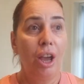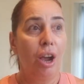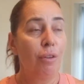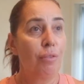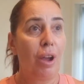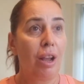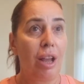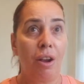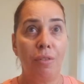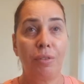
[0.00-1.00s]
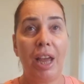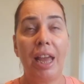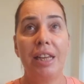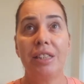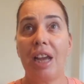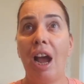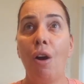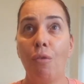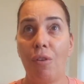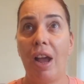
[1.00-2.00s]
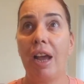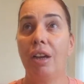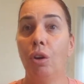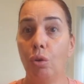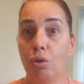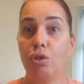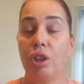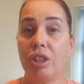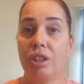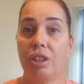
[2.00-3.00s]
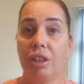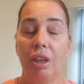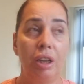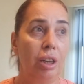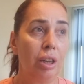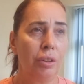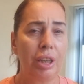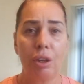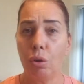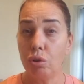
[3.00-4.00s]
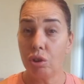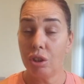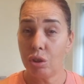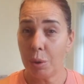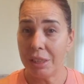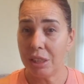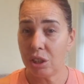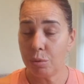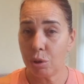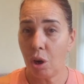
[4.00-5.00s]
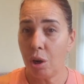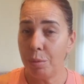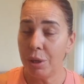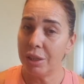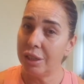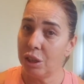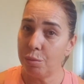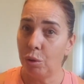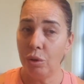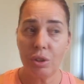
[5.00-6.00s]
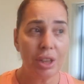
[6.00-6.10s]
I've gained over 100, I think 120 subscribers this month.